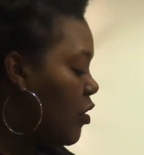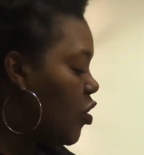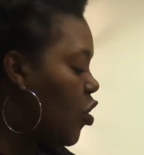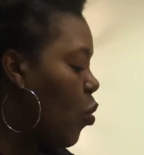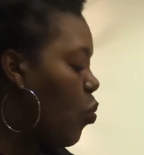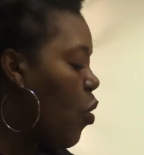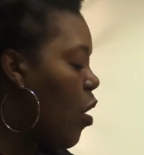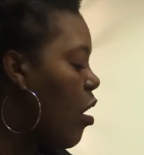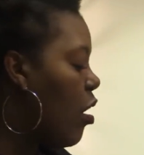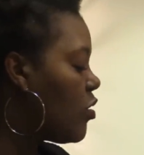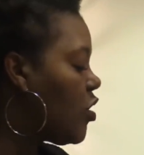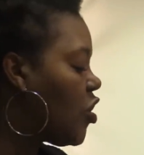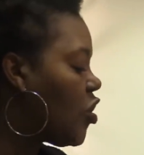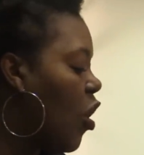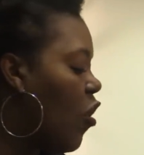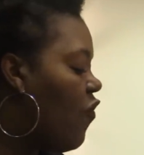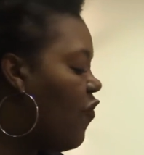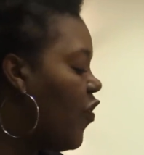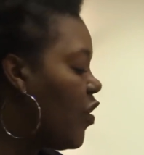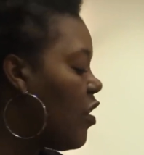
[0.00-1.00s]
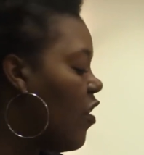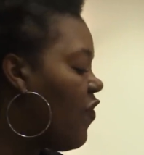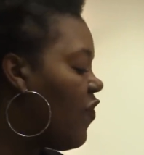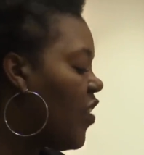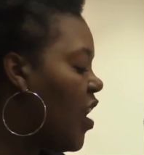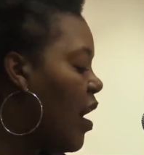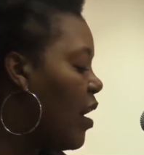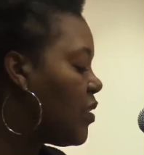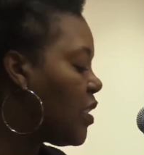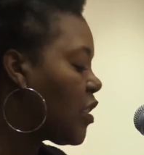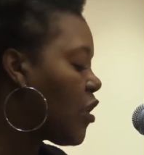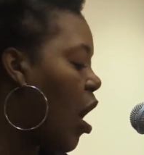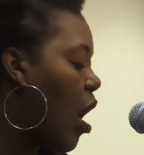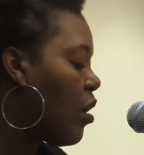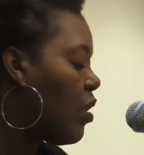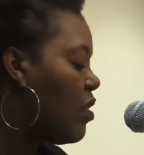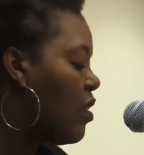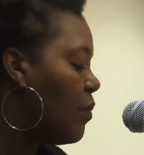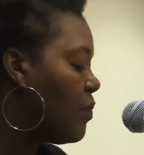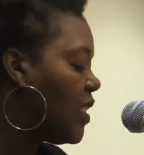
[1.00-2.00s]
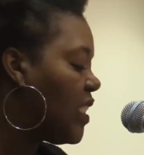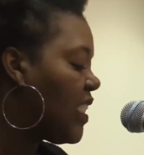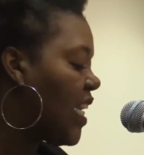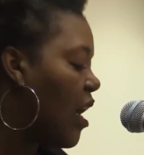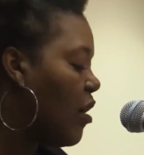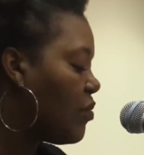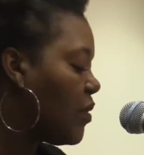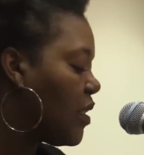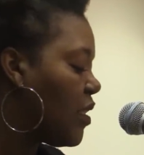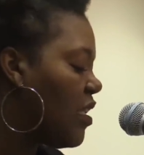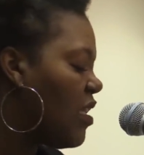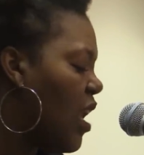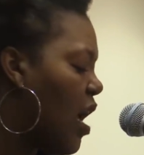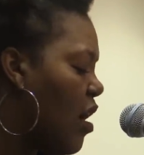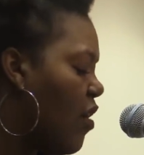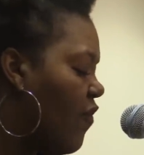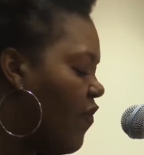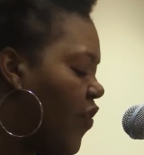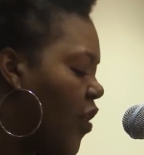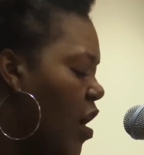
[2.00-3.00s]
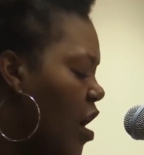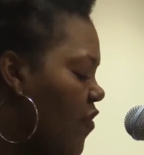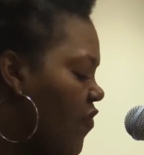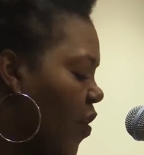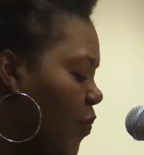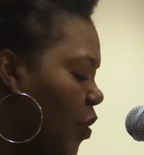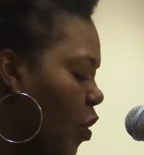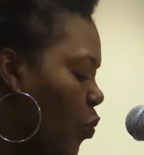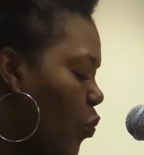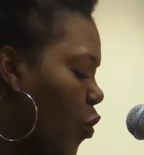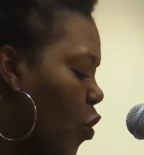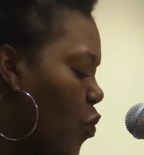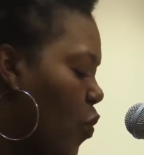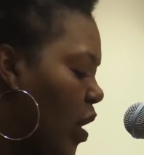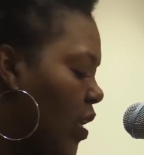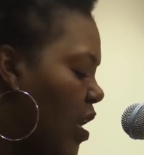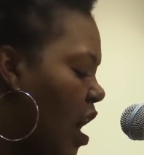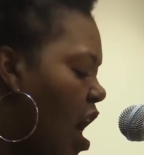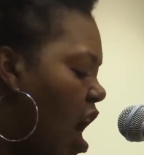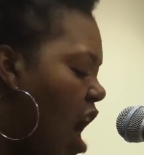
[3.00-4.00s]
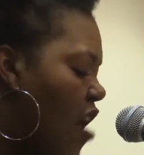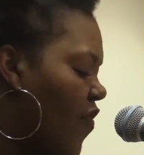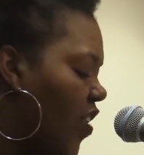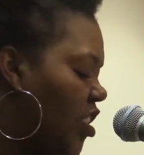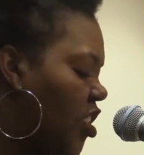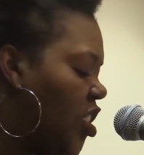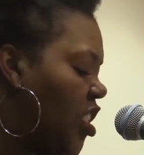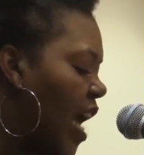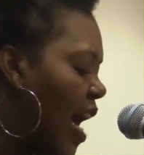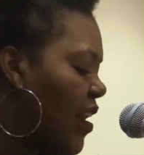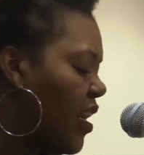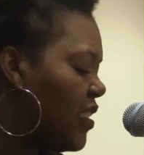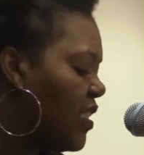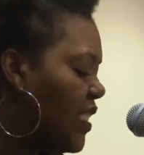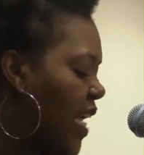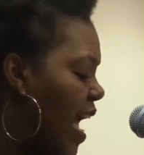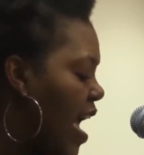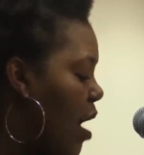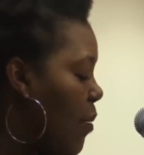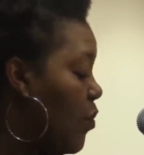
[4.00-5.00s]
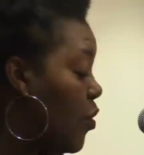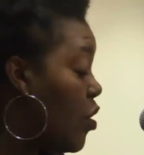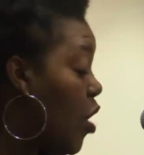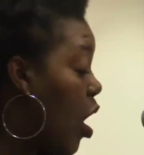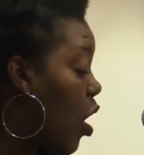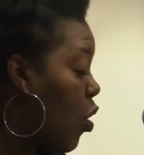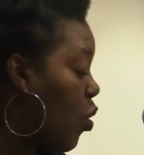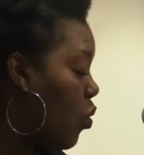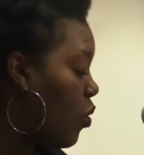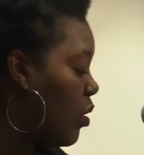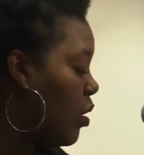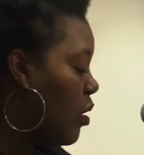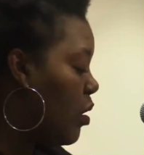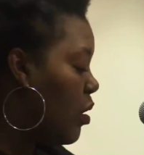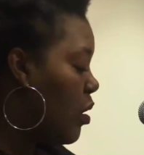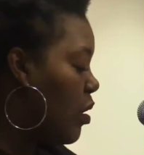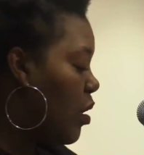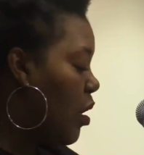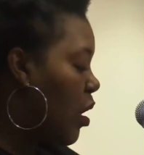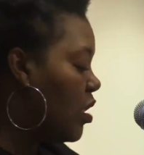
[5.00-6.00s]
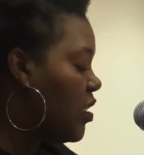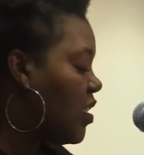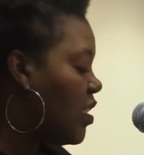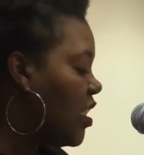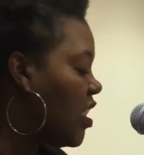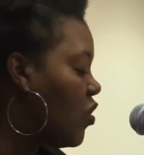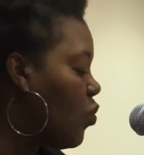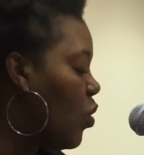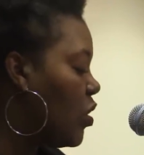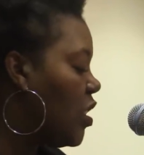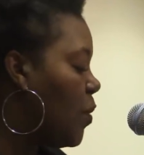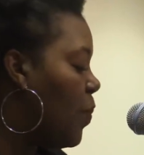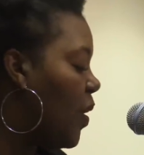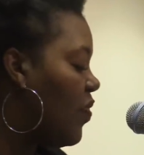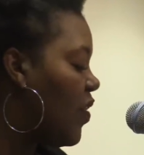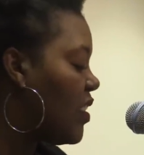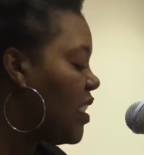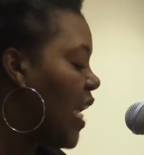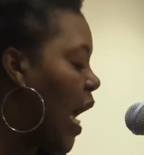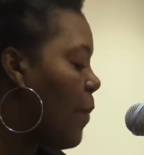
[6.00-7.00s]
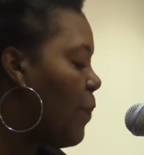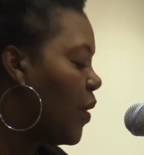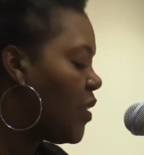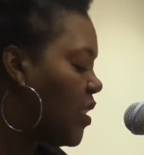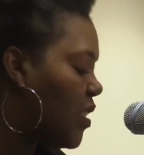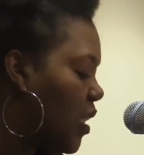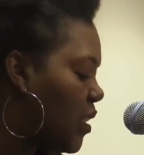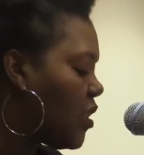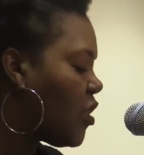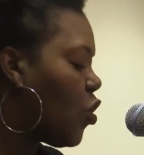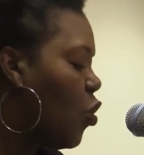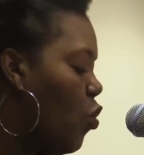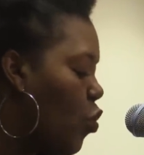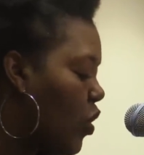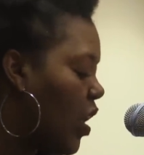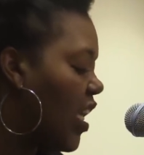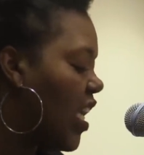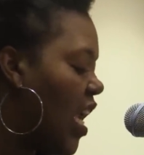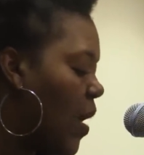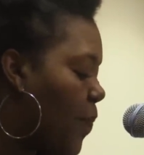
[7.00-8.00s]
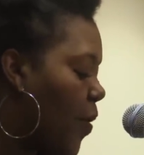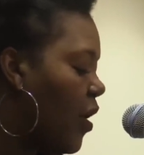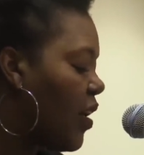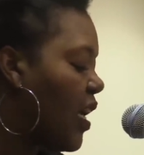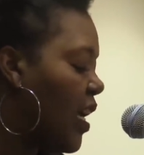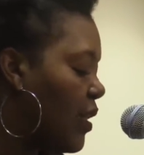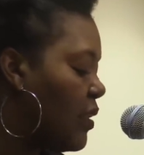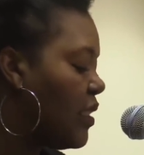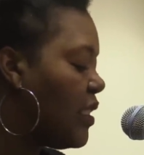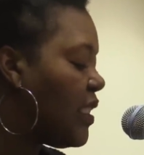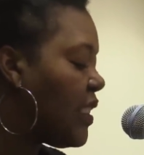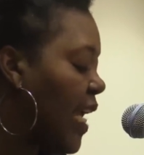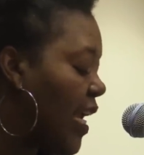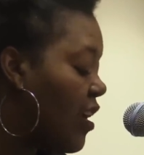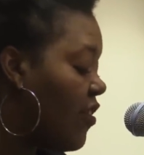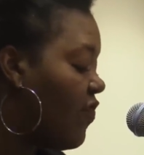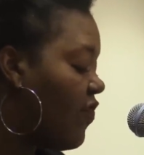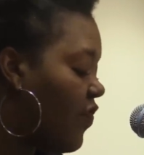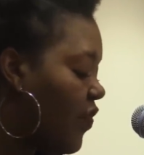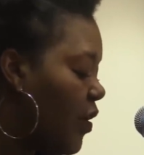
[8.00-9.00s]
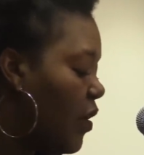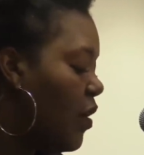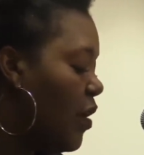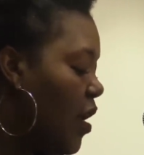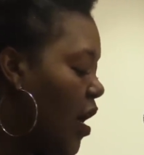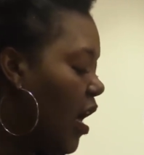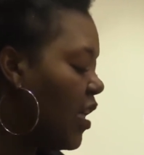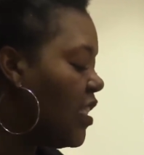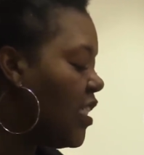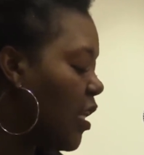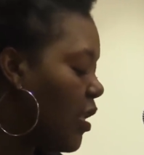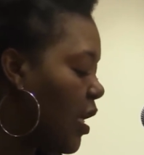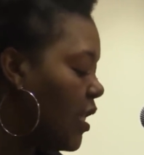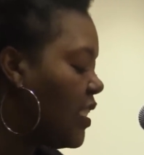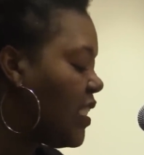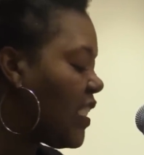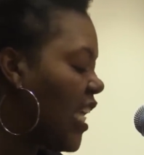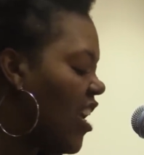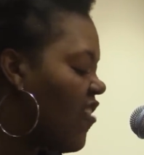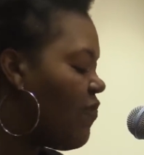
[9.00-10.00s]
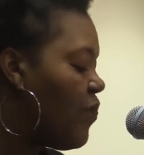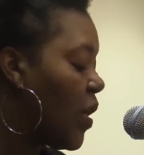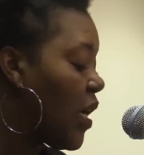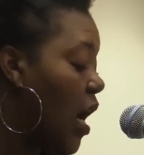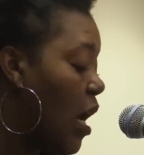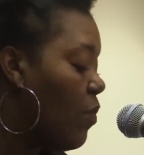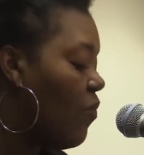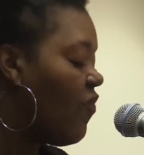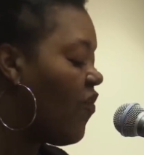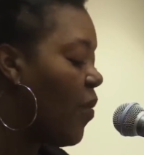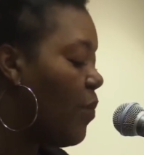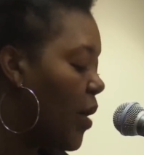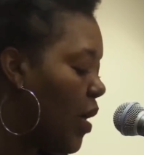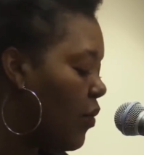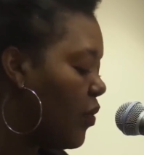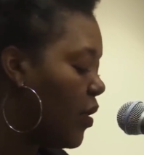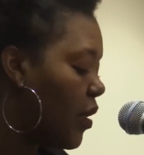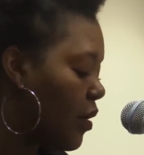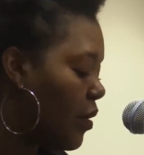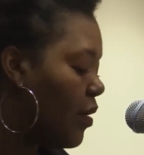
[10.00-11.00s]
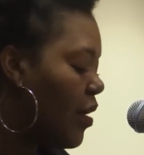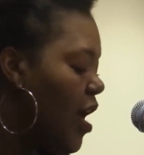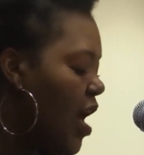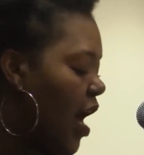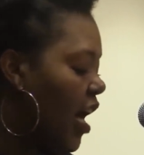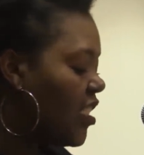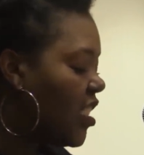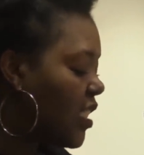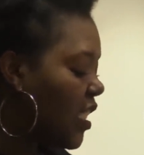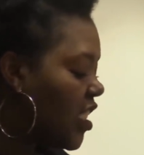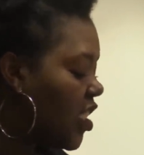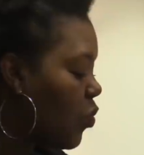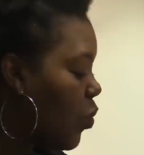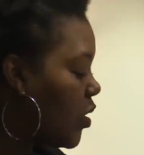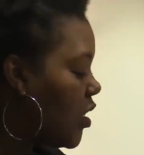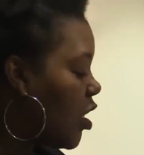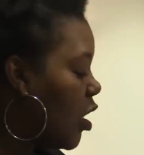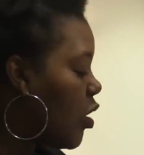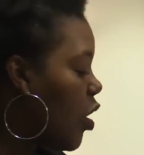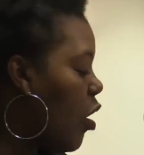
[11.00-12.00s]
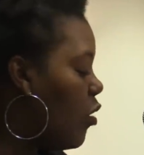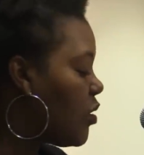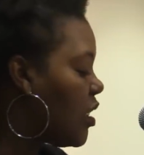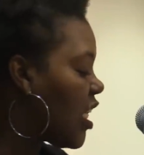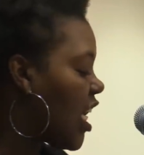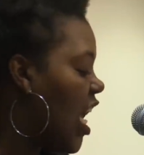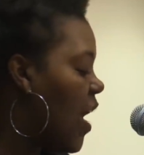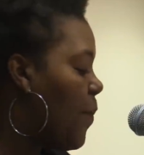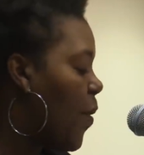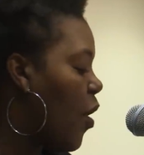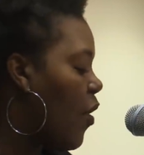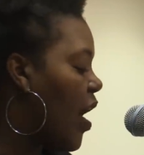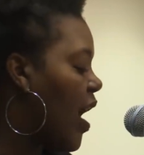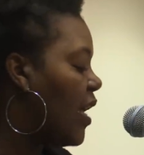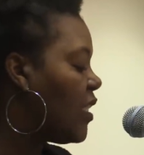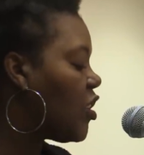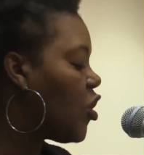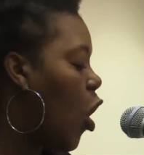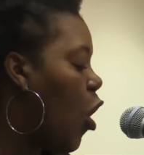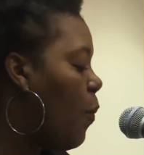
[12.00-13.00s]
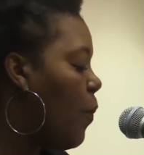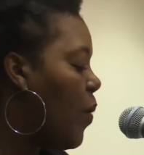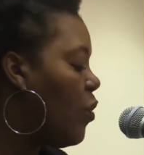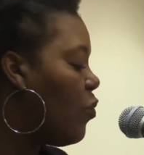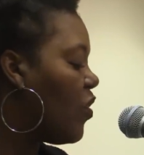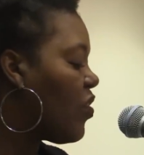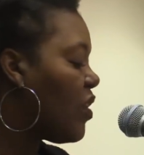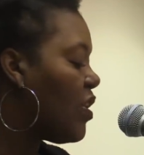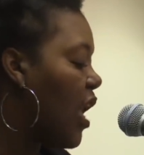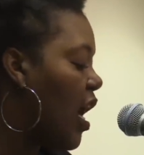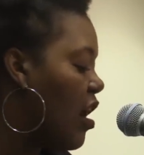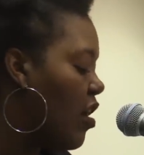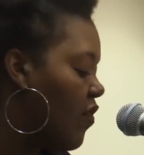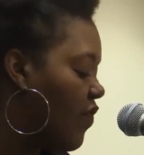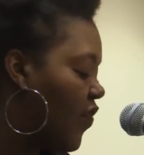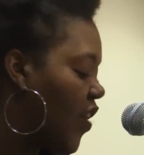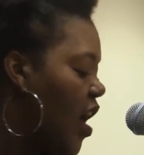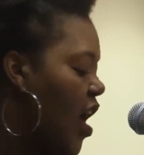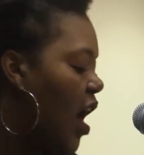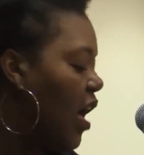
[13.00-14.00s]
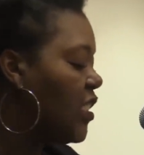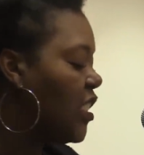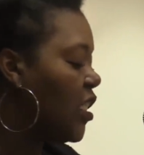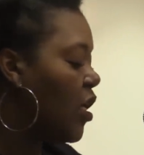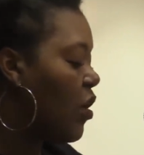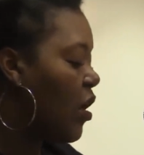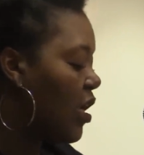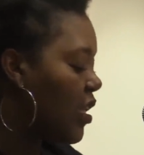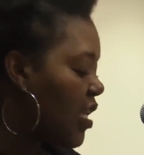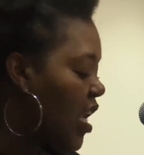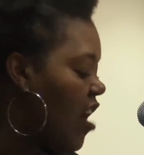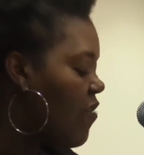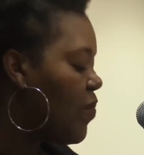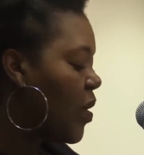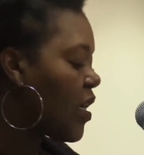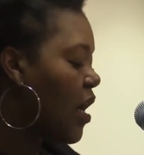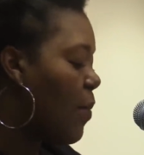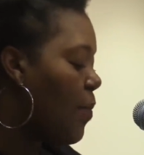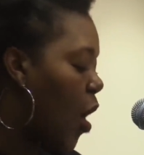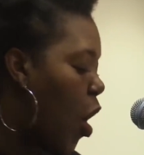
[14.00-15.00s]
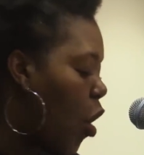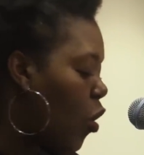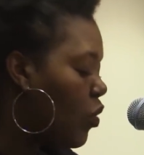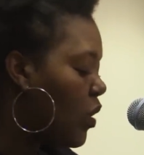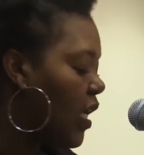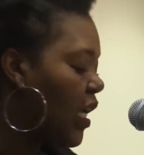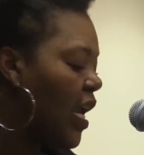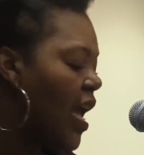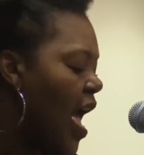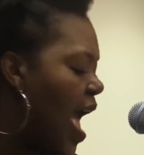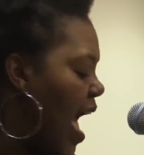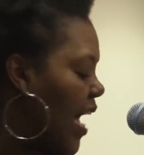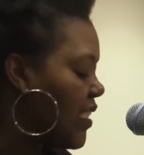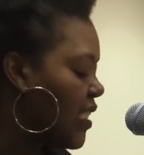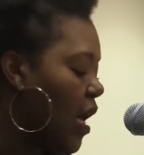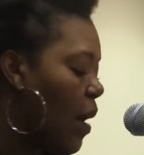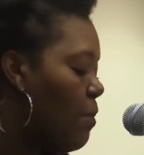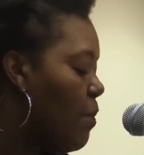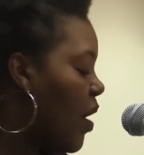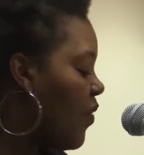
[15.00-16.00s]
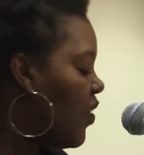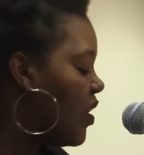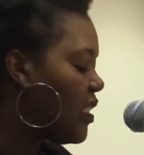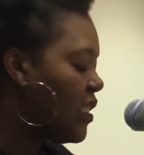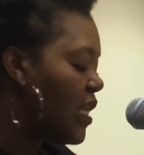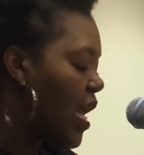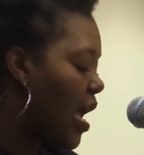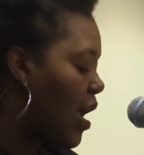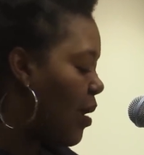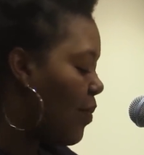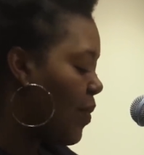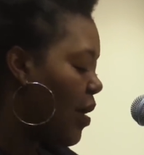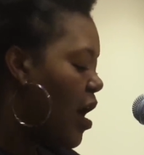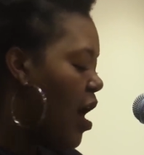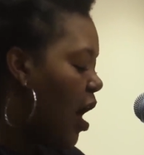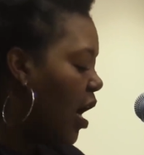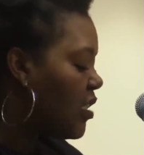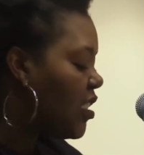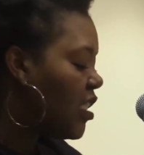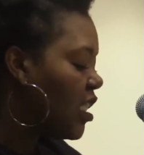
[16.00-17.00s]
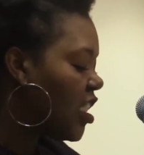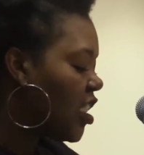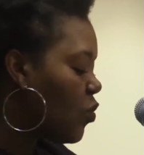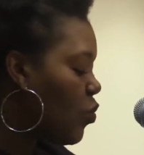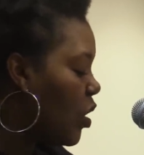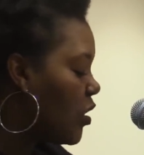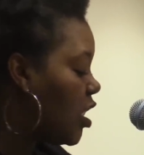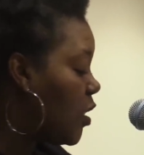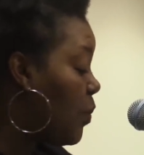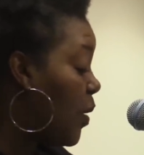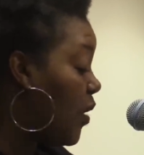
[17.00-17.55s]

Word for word: The world so full of floods calling themselves love from the ruin of a shattered dam. No, a sister wants to be the type of sister who can keep her kin safe until her safe become familiar. A sister wants to learn to keep her hands open with love until her love become holy as her mother's name. A sister wants